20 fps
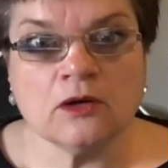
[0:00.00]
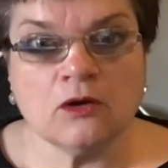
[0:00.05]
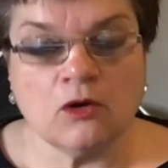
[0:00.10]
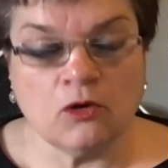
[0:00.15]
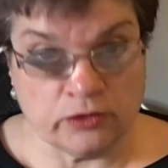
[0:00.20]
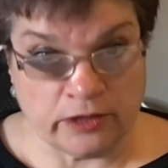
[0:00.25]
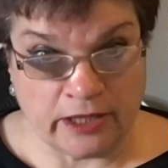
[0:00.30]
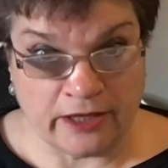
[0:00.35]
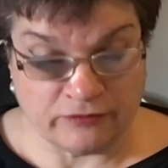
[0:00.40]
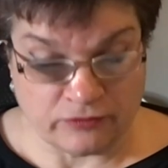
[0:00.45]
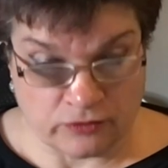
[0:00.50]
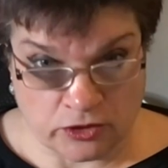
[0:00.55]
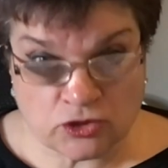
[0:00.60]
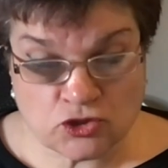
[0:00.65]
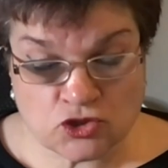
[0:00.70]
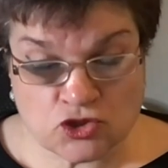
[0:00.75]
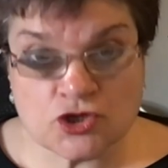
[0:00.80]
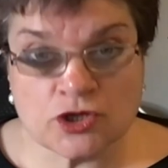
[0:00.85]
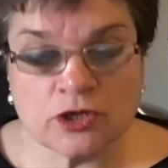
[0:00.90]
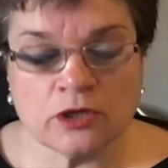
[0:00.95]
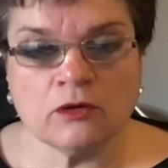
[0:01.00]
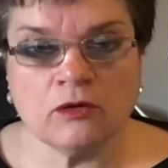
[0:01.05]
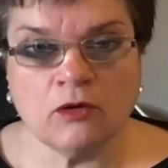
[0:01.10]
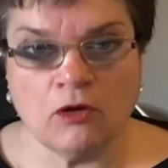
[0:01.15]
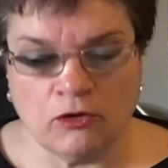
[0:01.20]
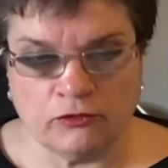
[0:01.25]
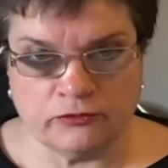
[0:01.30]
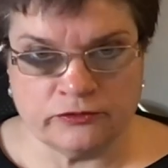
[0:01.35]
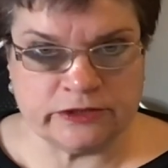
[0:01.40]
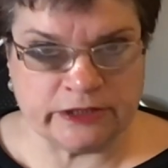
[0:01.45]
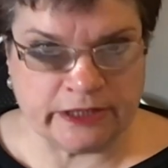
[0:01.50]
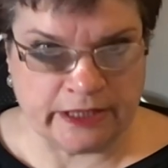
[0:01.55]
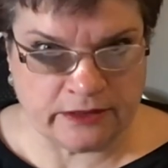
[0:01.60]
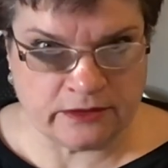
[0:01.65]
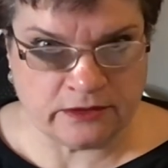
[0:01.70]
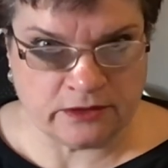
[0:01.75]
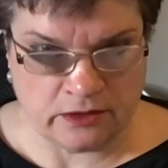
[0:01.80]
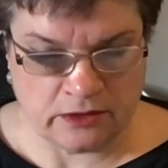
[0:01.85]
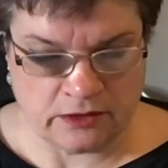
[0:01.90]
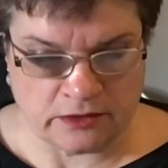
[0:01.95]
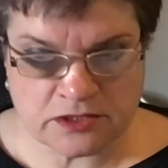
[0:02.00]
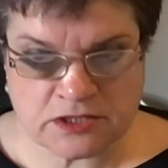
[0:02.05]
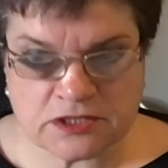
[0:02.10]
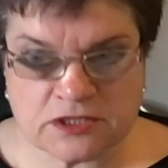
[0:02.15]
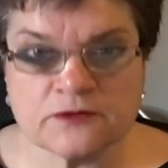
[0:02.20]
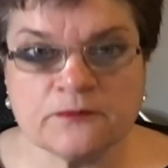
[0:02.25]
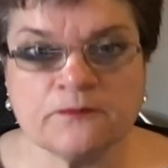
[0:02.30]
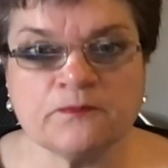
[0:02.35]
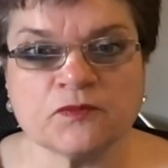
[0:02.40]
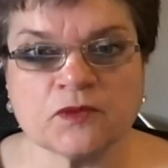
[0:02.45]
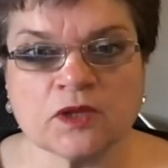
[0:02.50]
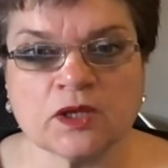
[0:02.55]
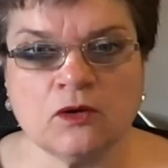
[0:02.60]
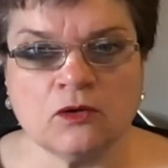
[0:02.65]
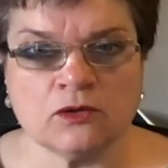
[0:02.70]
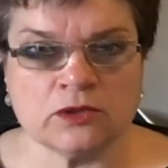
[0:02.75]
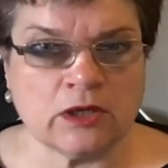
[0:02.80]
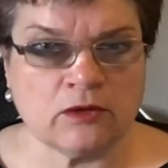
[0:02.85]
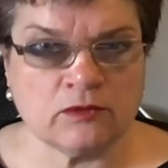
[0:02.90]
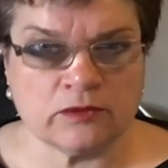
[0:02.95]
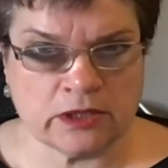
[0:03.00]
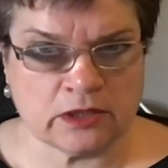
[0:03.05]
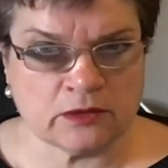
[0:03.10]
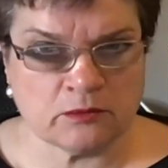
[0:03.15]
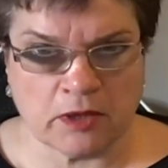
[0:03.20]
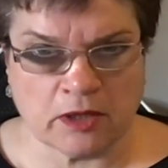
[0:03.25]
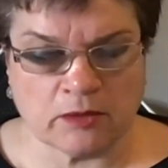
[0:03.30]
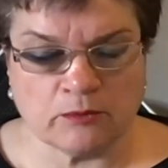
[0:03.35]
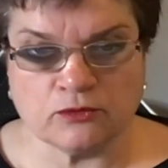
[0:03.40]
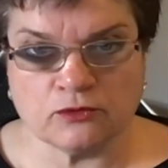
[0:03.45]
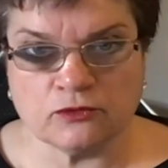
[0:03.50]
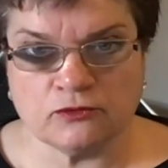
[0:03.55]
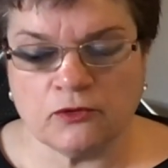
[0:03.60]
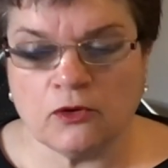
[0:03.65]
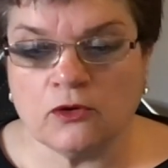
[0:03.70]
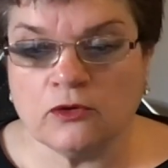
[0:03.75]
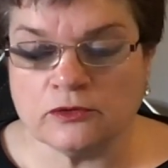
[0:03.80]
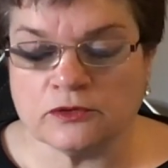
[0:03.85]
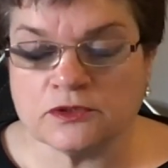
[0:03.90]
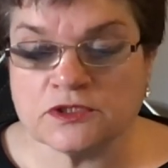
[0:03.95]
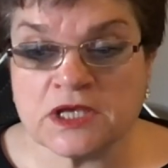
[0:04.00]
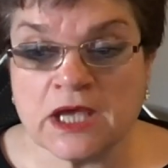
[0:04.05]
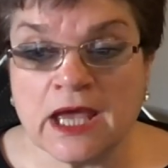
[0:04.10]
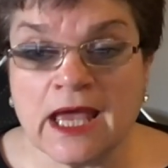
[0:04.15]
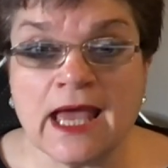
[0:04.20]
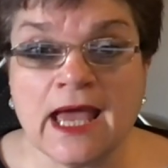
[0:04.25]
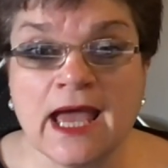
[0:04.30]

on average over the 8 years on our Nutmeg portfolios.